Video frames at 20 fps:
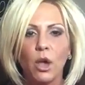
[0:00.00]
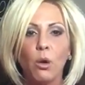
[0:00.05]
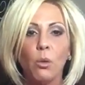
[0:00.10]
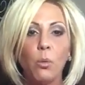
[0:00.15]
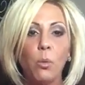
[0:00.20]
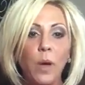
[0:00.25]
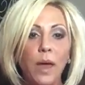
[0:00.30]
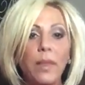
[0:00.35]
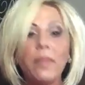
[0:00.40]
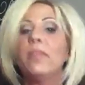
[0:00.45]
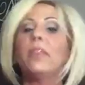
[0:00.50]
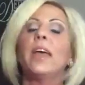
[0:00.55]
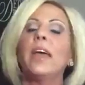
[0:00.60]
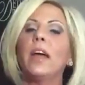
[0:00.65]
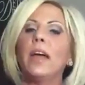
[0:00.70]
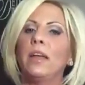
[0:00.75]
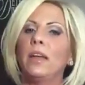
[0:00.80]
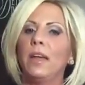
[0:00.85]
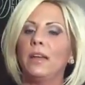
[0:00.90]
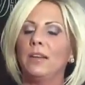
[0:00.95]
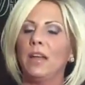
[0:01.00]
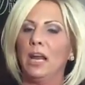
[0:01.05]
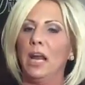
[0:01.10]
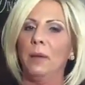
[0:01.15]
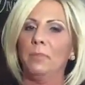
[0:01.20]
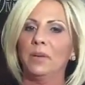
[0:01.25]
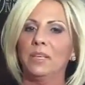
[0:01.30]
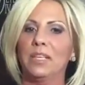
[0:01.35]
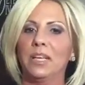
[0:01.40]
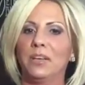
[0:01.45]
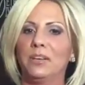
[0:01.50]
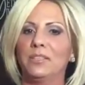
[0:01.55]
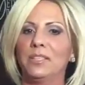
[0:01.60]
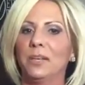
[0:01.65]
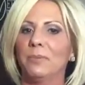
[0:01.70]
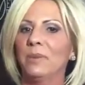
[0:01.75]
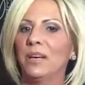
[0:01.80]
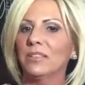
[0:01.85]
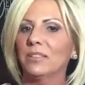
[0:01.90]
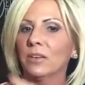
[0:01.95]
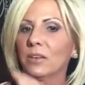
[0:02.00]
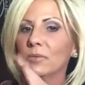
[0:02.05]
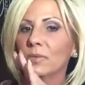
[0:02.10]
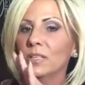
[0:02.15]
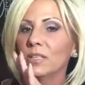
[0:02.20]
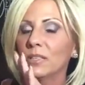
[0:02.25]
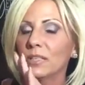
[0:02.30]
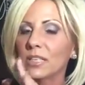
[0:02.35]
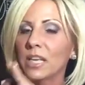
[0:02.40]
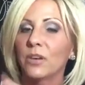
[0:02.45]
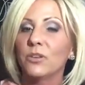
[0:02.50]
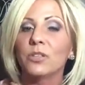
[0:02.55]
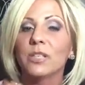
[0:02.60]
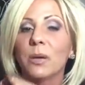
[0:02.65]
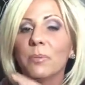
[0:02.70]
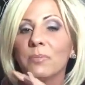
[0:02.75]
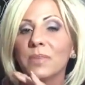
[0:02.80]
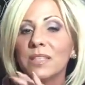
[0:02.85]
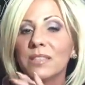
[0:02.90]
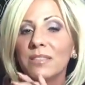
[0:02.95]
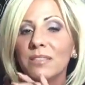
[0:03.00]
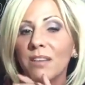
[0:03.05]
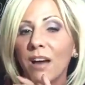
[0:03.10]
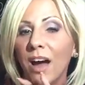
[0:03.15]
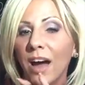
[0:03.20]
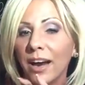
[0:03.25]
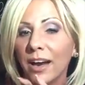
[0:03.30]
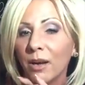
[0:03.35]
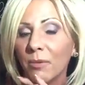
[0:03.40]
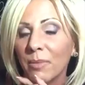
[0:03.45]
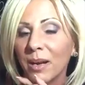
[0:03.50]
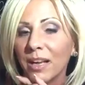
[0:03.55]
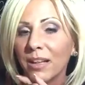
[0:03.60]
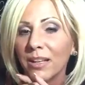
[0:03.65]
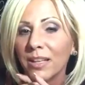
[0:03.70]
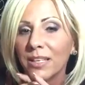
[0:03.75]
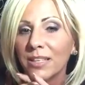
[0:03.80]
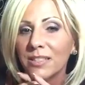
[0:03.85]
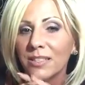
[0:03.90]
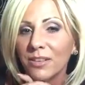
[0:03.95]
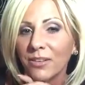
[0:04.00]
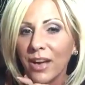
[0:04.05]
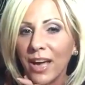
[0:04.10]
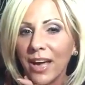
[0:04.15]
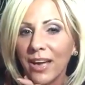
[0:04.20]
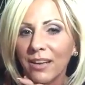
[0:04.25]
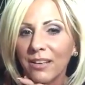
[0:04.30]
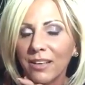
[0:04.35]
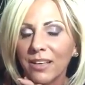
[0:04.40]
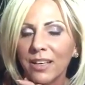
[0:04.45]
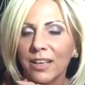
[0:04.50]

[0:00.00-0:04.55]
And I'm going to tell you something else. I'm going to just tell you something that's not on my list, okay?